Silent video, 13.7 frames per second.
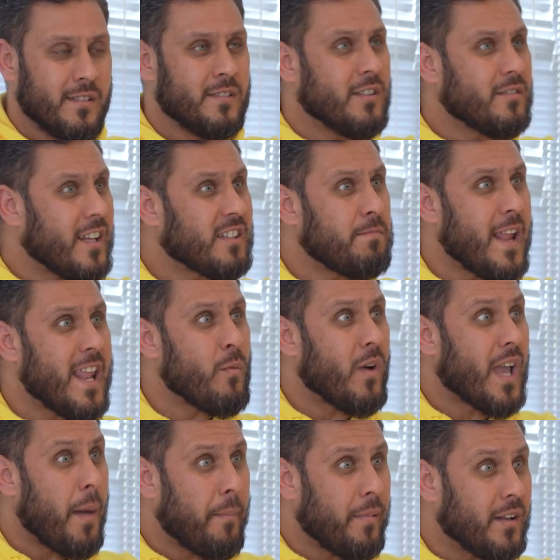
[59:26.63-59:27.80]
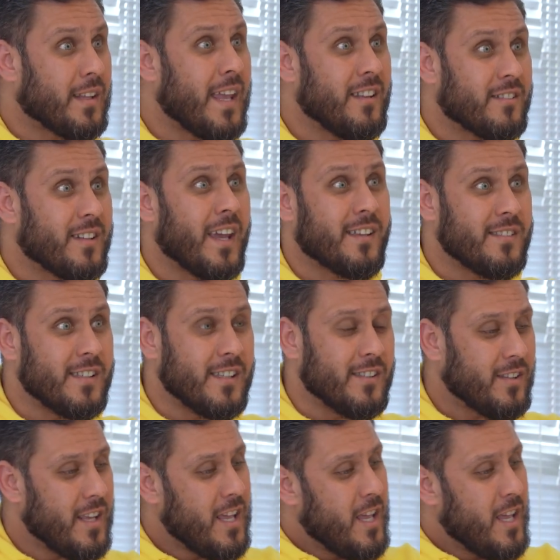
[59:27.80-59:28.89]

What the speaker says: Just to explain what capital gains tax is,